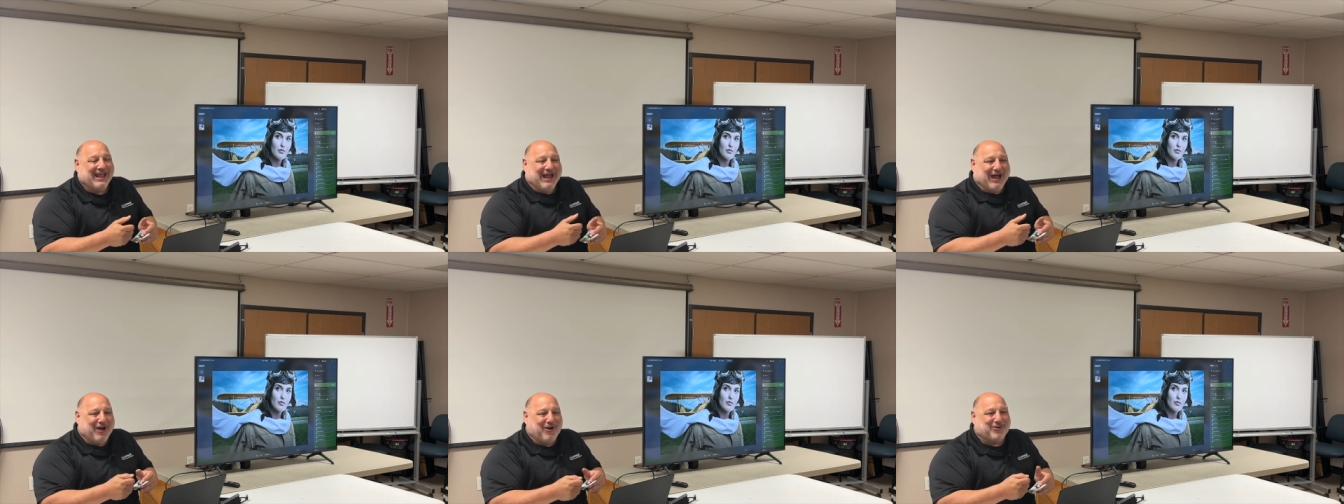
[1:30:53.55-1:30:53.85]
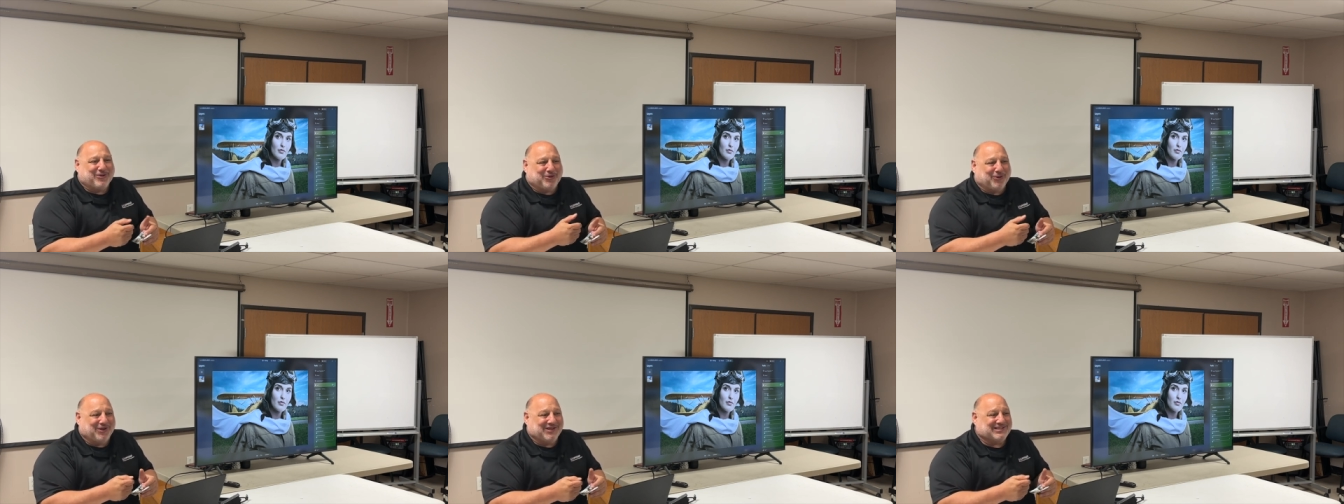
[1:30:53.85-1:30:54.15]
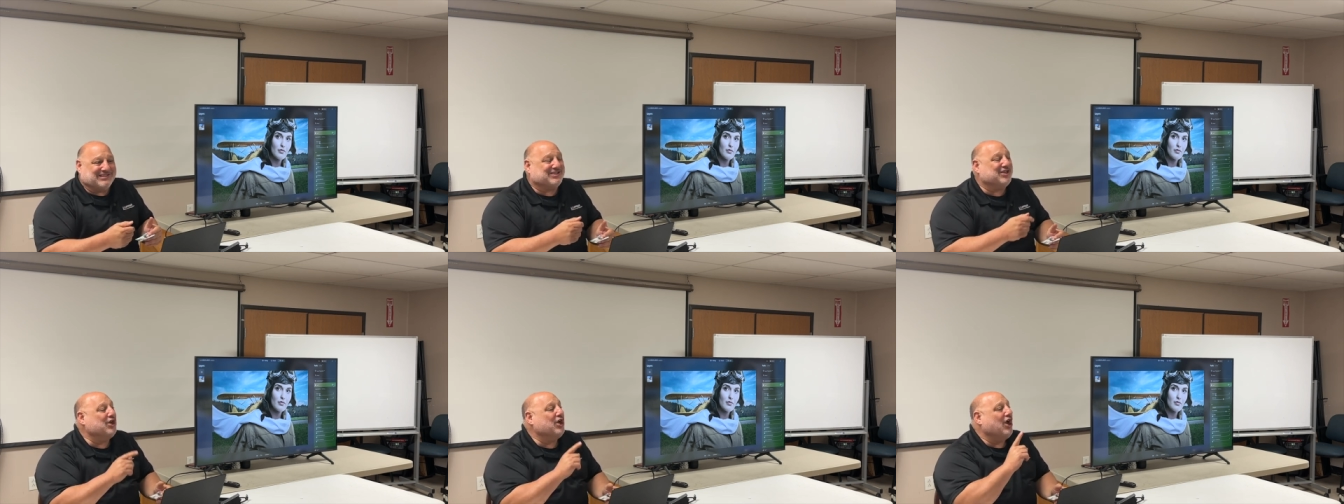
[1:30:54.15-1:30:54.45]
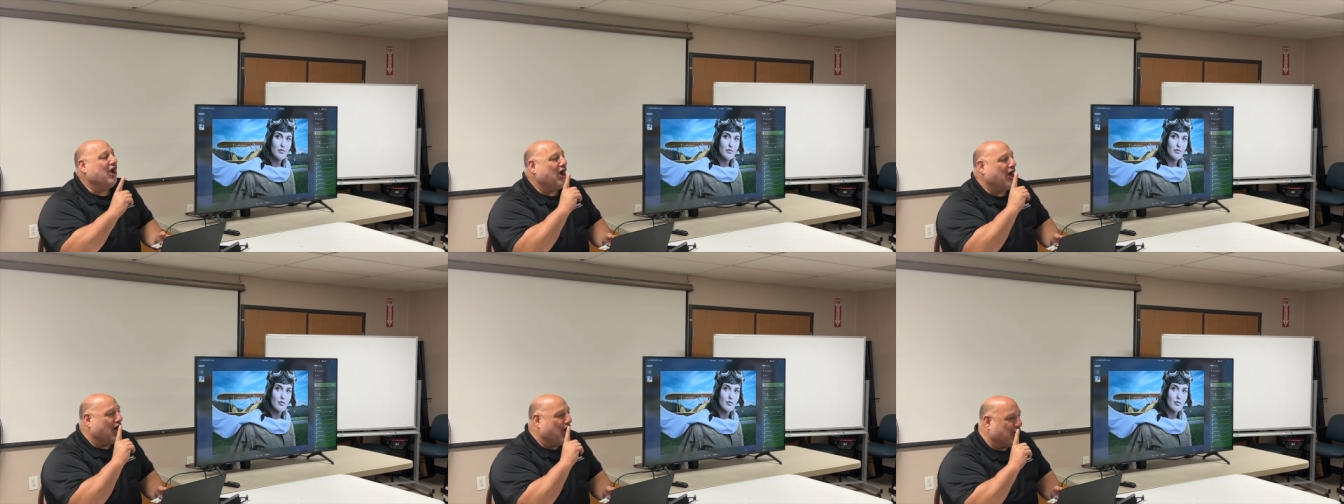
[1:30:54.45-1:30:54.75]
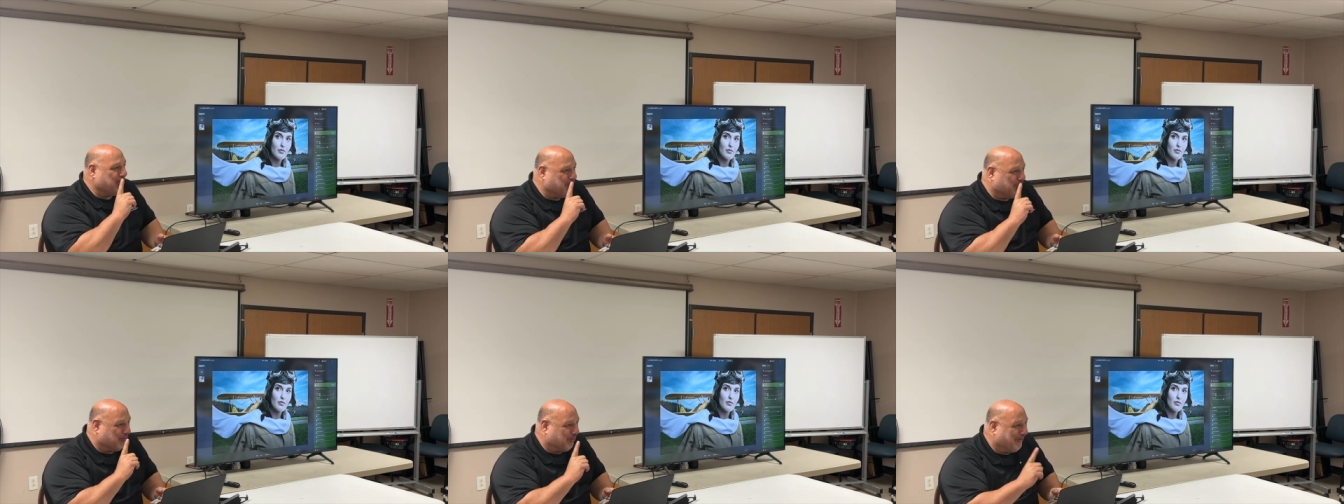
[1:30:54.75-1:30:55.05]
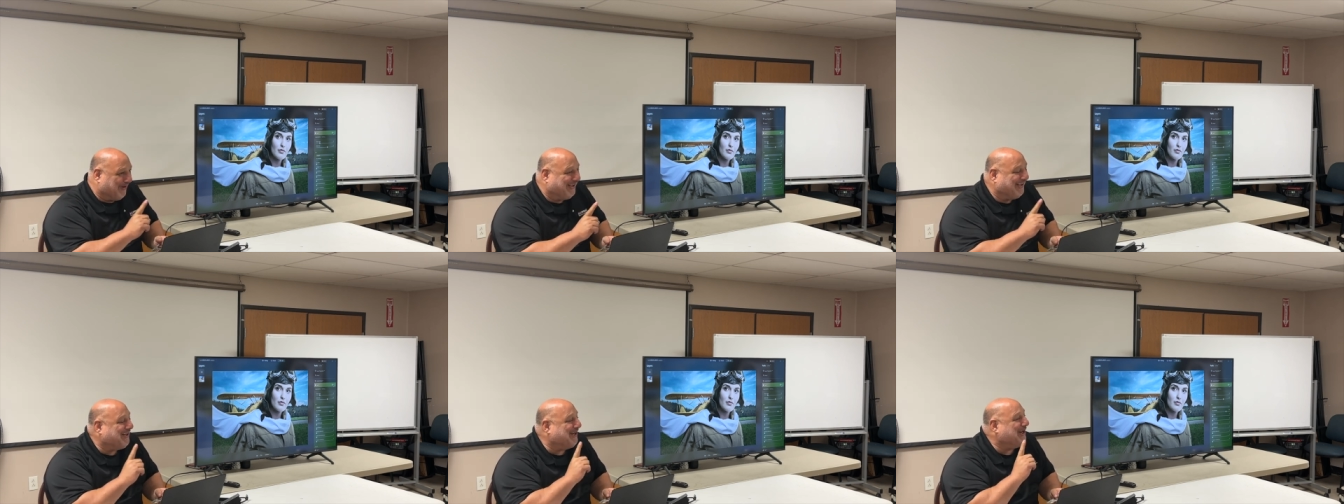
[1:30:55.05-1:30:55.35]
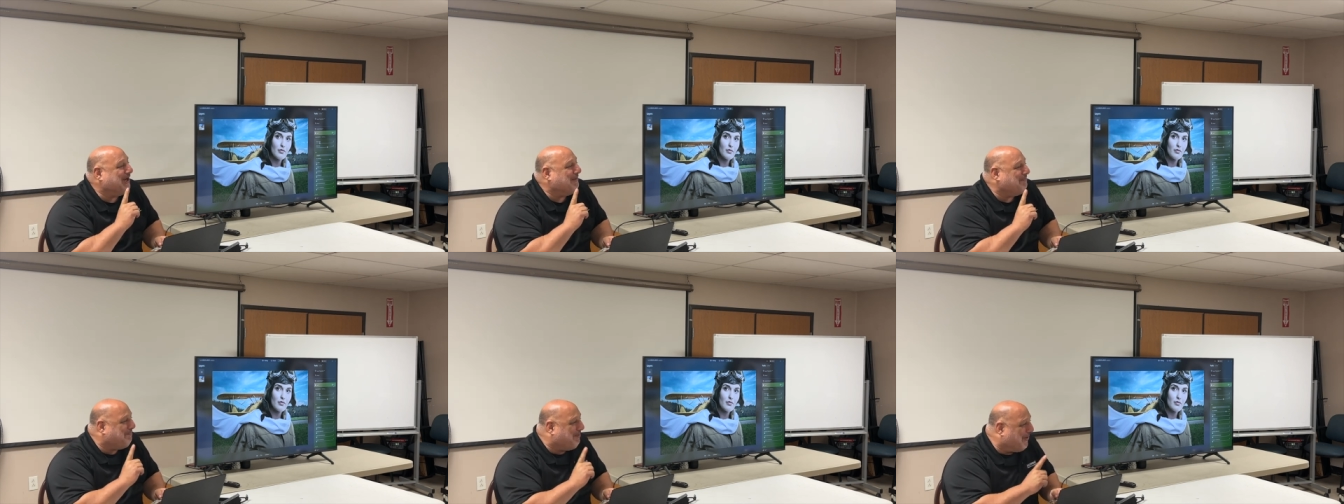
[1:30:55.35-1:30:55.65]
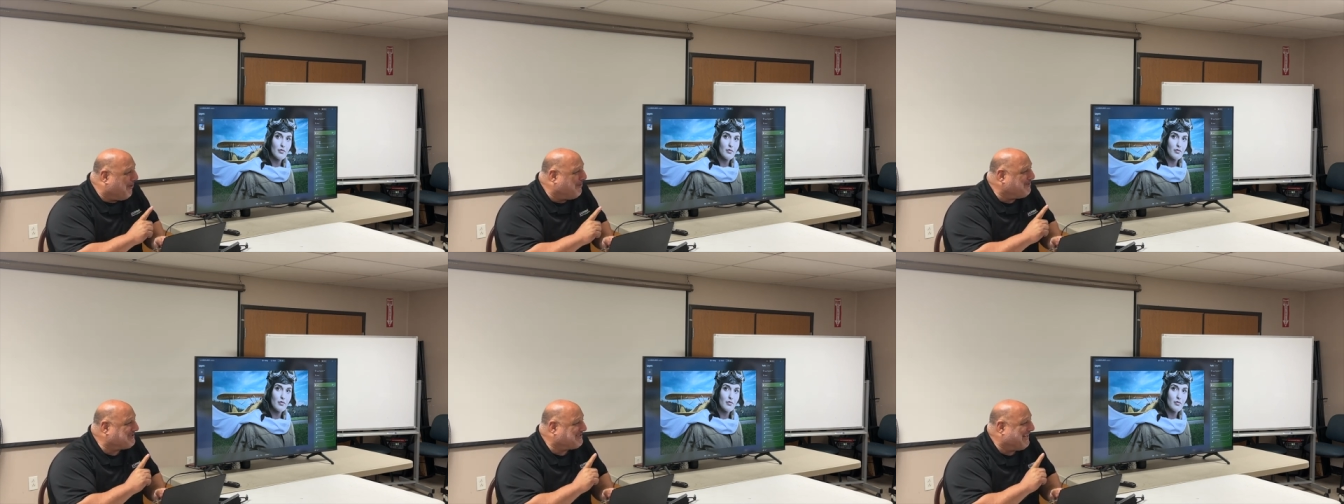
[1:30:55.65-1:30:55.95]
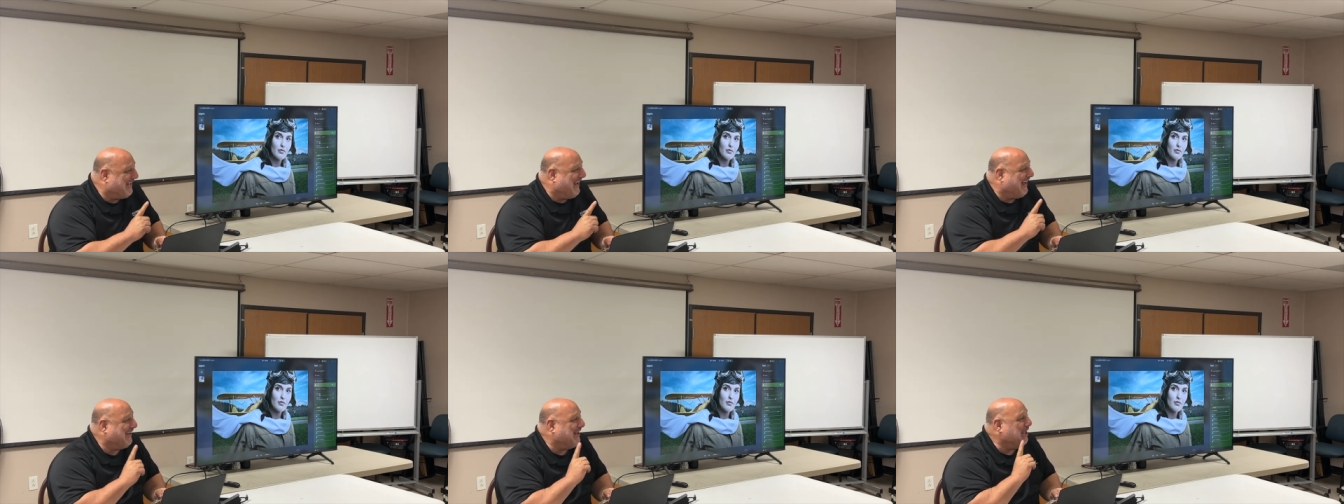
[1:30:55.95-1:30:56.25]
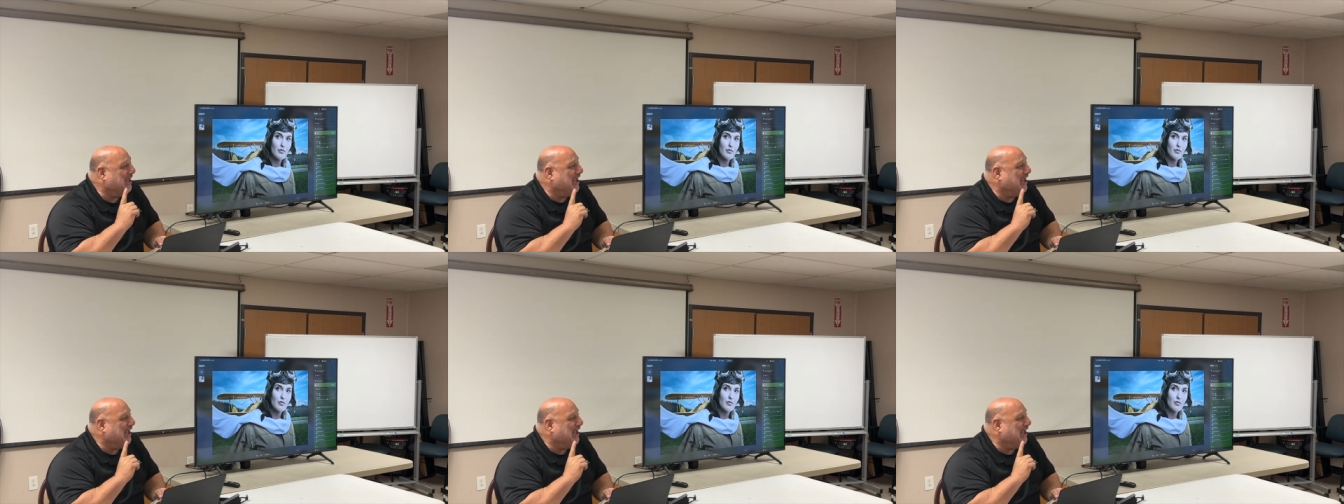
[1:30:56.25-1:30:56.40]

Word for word: How cool is this? Are you really going to post that